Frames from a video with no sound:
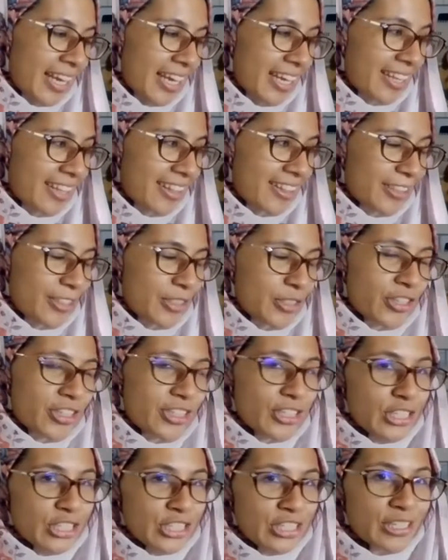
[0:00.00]
it the
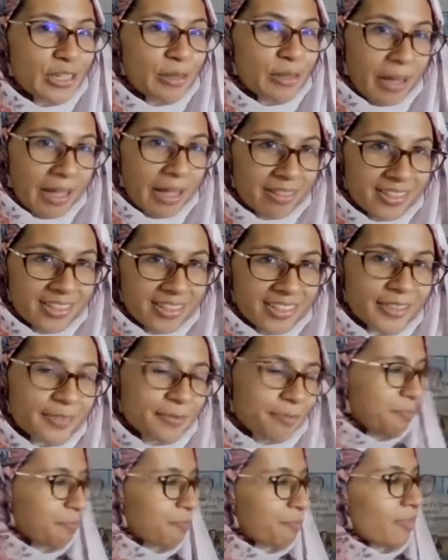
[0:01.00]
traditional
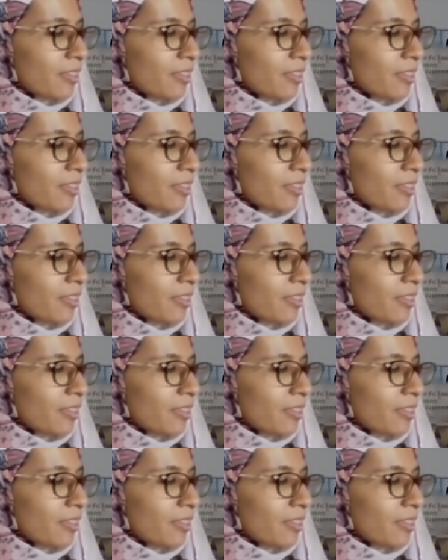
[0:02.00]
method,